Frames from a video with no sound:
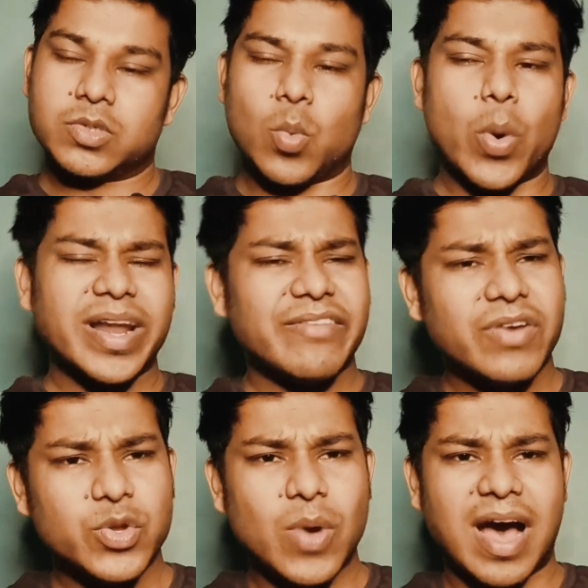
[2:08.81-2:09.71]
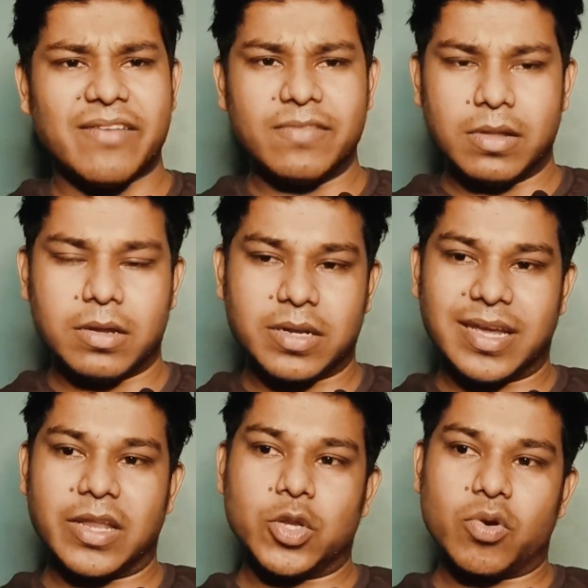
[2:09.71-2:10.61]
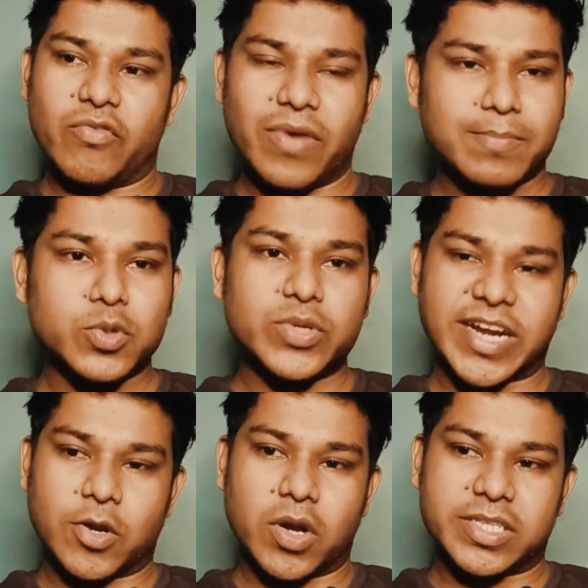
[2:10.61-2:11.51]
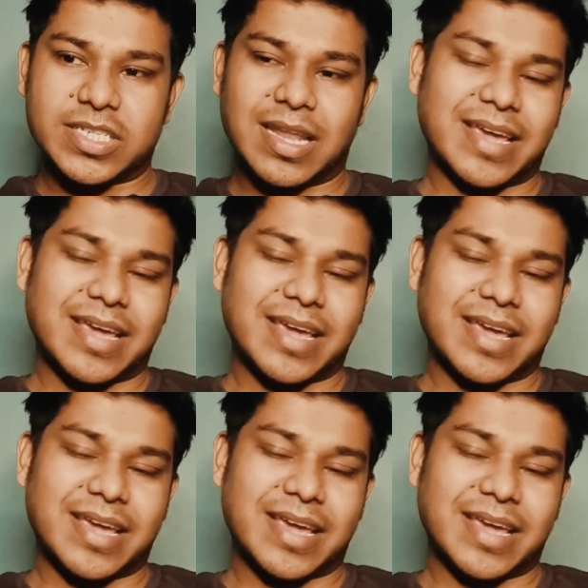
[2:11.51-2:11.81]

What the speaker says: So whatever you have learned in your Web2 technology,